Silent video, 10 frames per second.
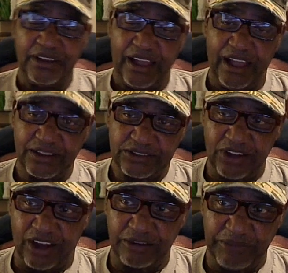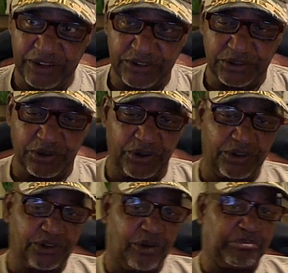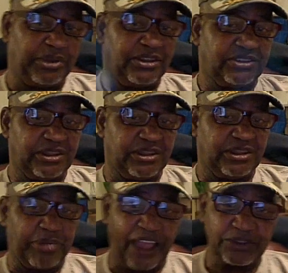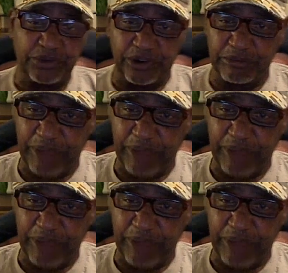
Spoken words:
I'll start my tutorials on PC Password